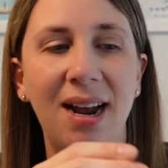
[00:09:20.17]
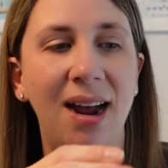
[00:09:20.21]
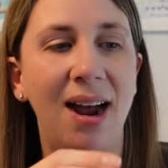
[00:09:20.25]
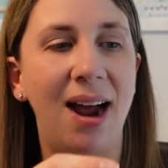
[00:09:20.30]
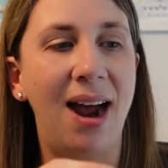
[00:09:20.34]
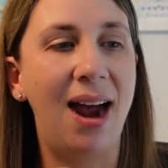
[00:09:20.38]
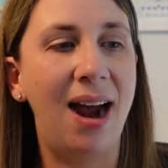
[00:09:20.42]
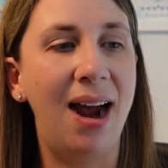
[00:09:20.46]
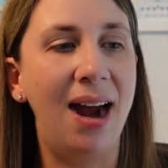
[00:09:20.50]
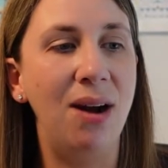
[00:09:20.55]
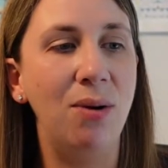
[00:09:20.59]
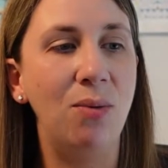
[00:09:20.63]

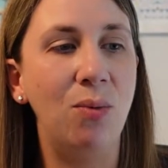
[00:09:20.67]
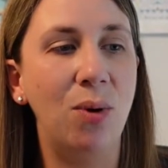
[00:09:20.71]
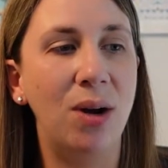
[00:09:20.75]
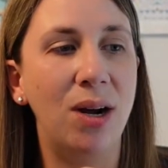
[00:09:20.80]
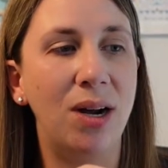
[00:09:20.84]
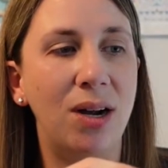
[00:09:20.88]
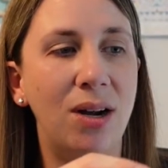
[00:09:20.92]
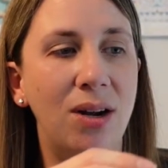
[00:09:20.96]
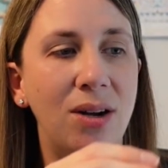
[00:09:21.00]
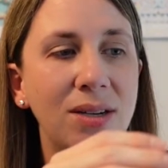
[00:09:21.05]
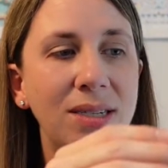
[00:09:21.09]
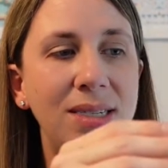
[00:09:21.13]
I
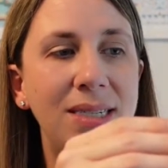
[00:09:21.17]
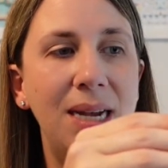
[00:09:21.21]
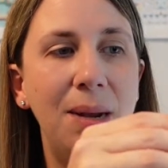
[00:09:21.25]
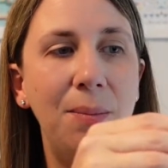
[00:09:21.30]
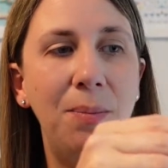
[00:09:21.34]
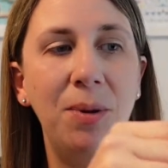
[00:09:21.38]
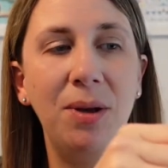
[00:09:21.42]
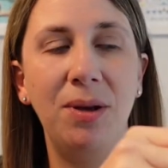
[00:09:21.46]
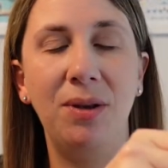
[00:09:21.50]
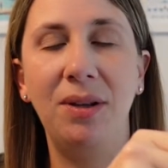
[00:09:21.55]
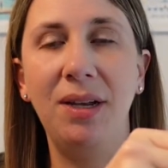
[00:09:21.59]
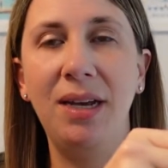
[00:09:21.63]
will
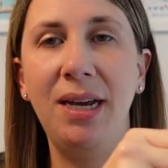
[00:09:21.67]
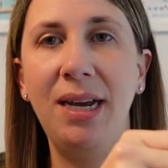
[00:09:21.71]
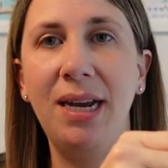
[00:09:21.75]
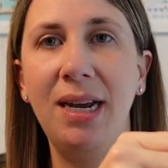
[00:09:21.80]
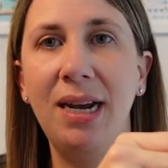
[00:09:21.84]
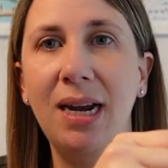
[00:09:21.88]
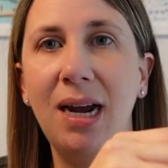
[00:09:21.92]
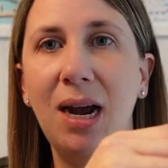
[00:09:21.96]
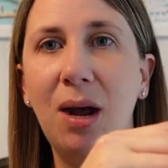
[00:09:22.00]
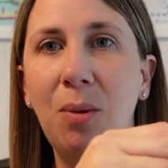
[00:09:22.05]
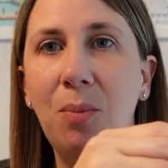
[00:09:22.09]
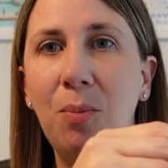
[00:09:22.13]

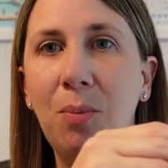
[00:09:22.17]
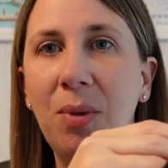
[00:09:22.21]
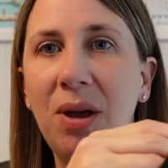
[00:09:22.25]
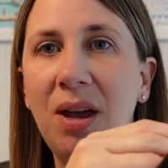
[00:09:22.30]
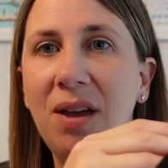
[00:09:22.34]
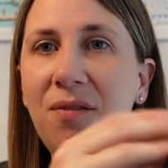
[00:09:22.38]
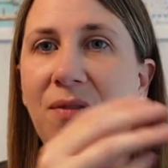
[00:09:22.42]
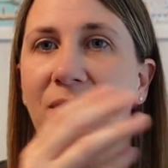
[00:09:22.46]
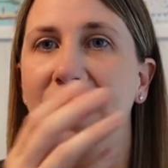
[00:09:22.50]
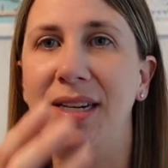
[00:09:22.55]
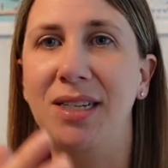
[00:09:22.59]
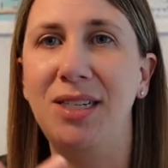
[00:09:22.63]
typically,
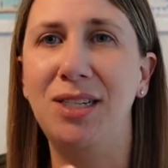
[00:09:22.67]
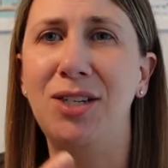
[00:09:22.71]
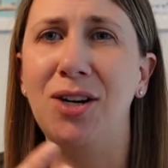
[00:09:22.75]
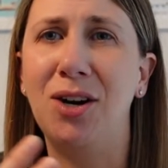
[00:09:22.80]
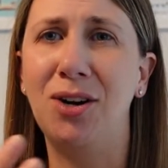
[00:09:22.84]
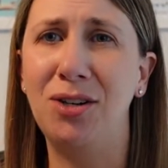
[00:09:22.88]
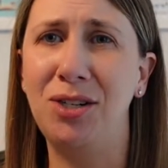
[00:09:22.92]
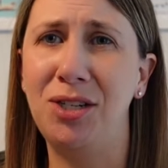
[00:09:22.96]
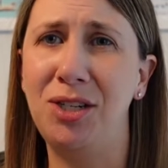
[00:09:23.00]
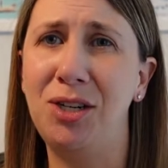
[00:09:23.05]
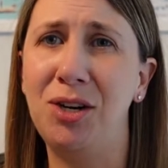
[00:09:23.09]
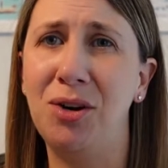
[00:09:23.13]
if it
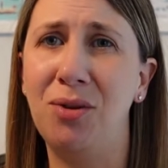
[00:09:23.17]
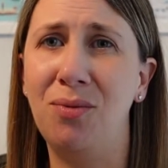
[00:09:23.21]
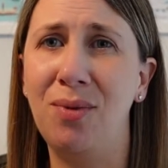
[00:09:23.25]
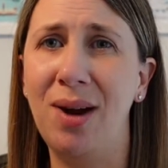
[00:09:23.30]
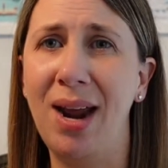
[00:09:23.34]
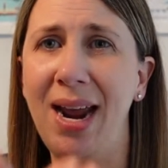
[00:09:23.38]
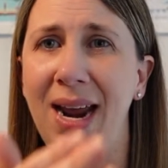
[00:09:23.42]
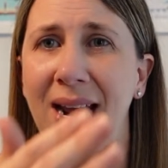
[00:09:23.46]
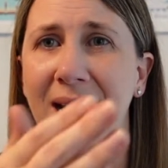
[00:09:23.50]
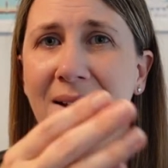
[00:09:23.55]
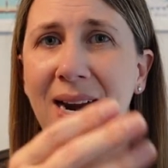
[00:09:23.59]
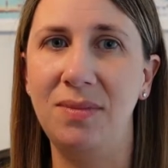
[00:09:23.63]
starts to
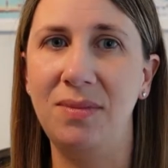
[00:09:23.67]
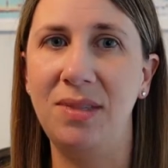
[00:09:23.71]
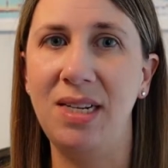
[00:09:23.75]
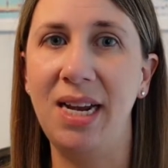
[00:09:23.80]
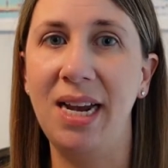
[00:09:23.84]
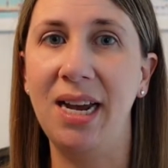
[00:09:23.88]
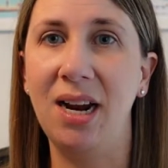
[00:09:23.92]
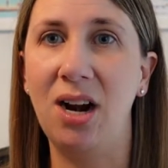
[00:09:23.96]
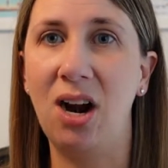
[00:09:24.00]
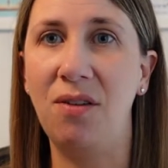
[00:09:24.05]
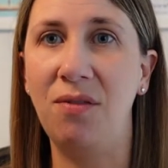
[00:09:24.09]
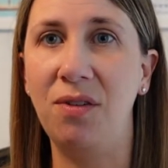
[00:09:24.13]
rain, take
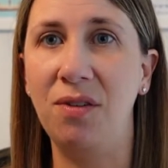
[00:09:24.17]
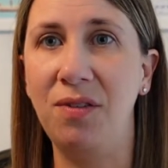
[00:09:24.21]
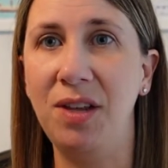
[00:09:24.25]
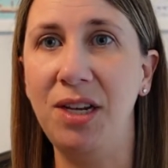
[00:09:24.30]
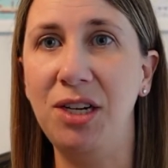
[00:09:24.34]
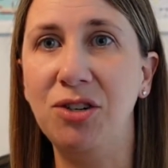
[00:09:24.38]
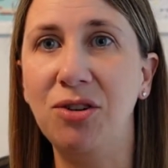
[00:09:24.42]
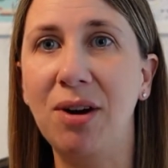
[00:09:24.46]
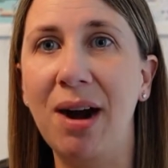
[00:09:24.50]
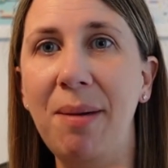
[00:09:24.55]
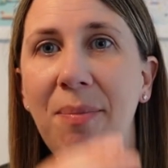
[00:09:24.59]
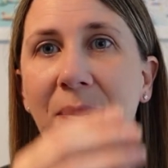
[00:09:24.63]
it off of the
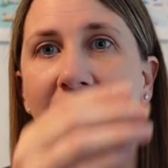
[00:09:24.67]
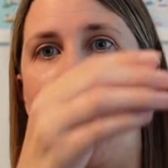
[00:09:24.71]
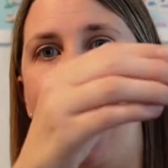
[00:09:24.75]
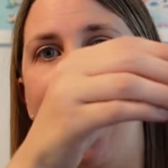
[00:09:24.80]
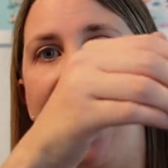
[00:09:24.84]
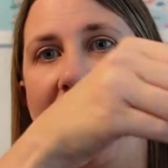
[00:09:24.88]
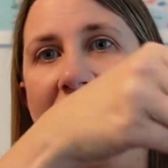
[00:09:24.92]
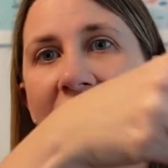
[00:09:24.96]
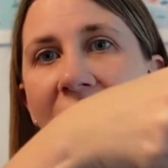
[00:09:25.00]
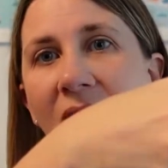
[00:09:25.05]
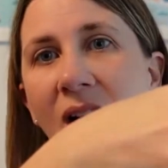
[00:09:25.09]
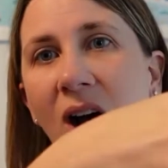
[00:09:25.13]

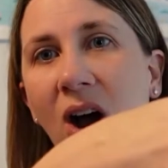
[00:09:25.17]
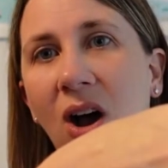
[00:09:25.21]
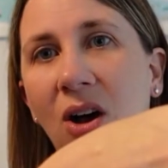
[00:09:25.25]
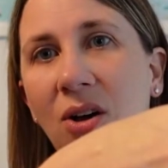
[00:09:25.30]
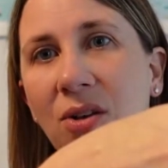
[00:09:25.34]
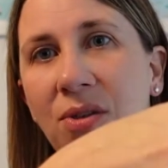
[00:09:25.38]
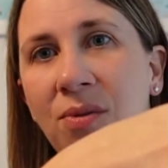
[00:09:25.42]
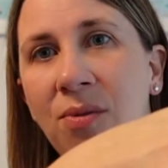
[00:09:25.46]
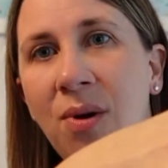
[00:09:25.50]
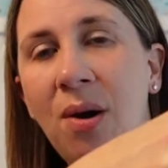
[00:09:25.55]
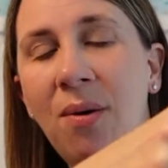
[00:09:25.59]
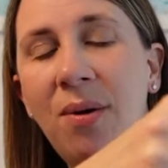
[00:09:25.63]
tripod, I'll
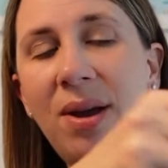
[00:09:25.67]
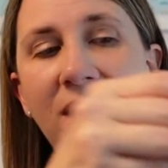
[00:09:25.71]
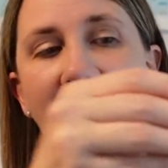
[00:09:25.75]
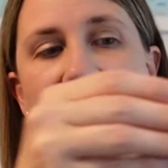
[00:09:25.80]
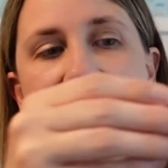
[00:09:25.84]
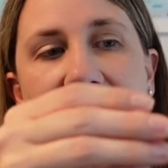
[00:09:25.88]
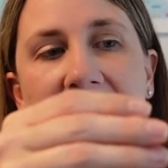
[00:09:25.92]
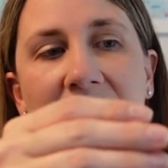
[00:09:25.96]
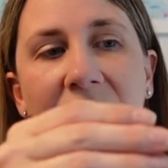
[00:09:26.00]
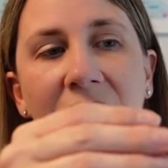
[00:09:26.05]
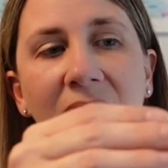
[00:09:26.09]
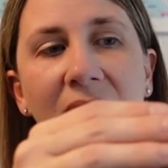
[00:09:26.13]
throw it in
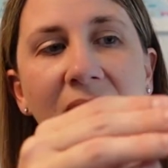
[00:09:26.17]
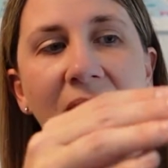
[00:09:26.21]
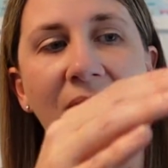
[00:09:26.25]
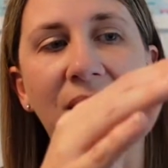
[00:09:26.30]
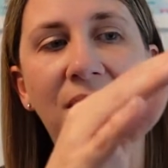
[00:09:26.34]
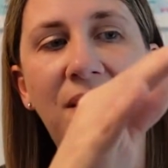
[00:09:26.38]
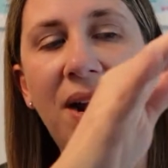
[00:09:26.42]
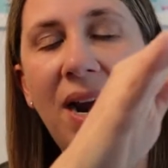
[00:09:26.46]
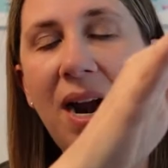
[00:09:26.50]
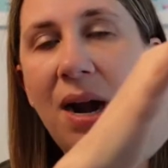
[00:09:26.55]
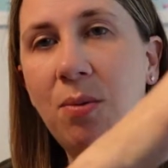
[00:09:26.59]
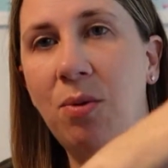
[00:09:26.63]
here, and
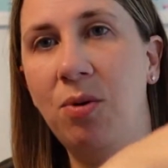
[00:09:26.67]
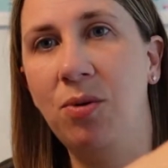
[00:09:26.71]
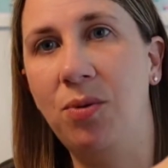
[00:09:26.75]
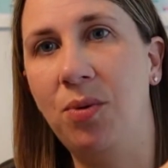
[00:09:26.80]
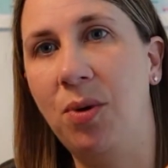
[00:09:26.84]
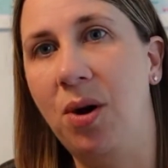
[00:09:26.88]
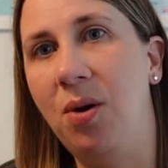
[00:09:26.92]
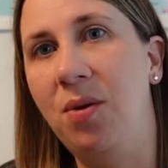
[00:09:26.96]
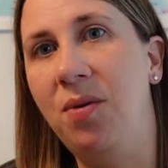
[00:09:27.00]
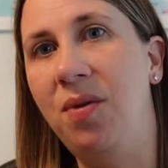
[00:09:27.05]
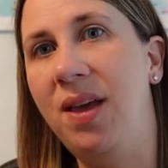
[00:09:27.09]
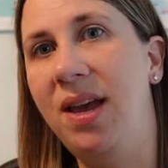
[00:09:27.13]
then I will
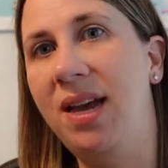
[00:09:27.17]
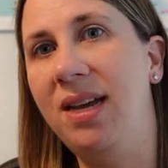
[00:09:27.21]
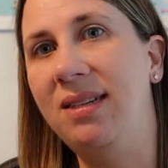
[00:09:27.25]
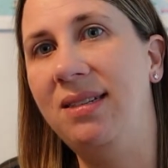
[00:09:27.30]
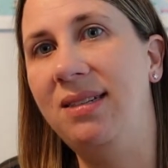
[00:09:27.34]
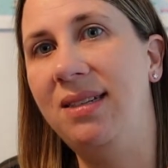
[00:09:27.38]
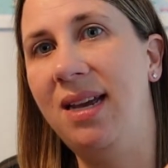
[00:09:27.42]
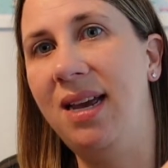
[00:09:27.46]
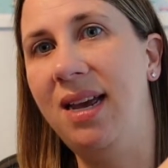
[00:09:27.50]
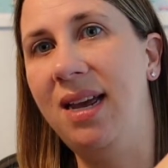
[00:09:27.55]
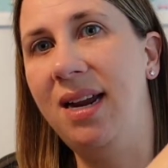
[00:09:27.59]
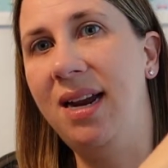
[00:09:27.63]
throw this
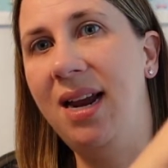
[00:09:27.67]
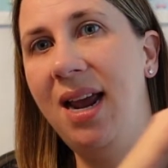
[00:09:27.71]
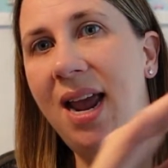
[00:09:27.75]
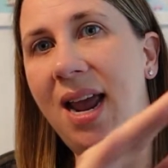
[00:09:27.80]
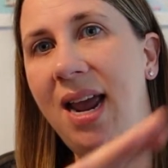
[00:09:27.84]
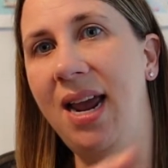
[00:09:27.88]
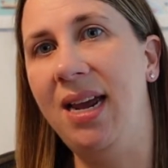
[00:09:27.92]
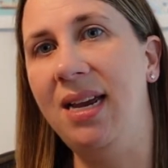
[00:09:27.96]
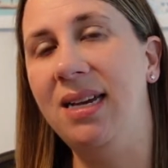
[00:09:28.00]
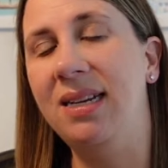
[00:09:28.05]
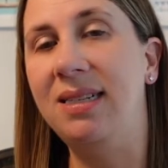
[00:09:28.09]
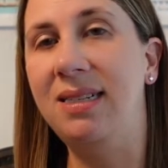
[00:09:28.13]
in
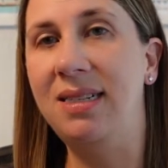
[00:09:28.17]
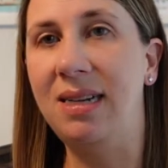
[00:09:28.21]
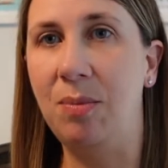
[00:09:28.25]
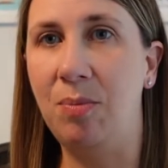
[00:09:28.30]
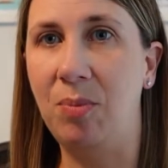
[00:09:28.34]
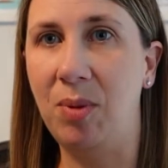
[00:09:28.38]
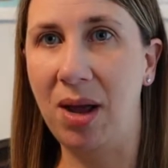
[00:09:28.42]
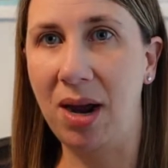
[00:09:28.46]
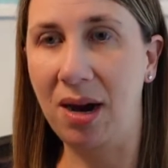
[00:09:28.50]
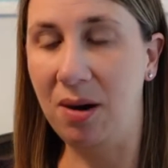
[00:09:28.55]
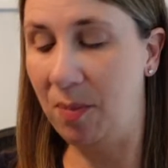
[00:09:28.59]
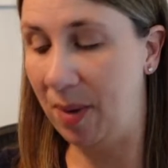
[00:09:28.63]
a
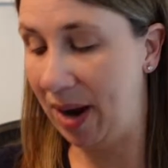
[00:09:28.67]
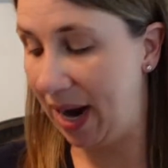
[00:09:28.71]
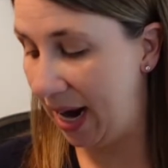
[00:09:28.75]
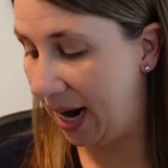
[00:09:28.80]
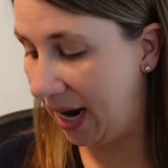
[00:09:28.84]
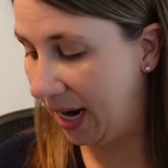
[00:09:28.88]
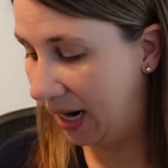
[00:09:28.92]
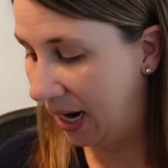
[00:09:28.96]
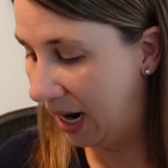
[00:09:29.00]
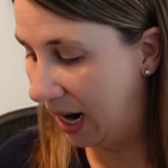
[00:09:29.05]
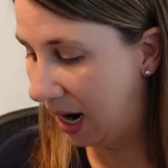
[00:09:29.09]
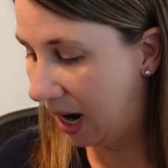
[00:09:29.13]
Ziploc bag.